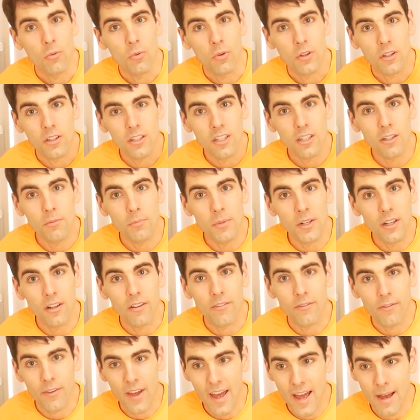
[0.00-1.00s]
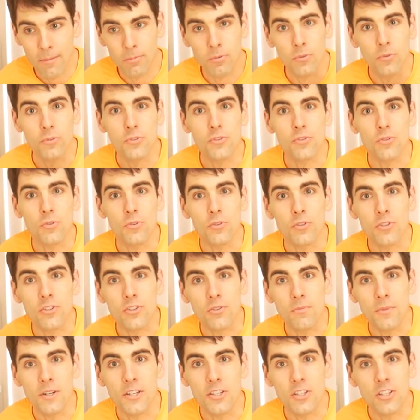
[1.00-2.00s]
with a little bit of applesauce
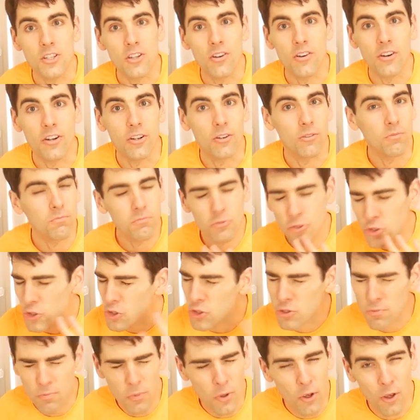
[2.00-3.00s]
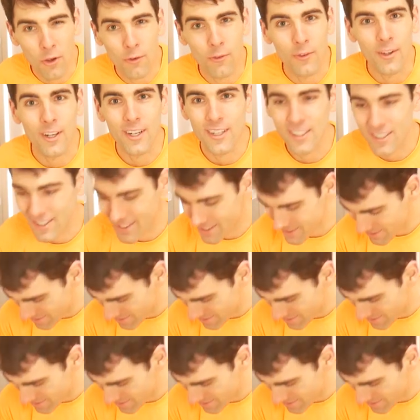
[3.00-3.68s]
on my cereal. Just perfect.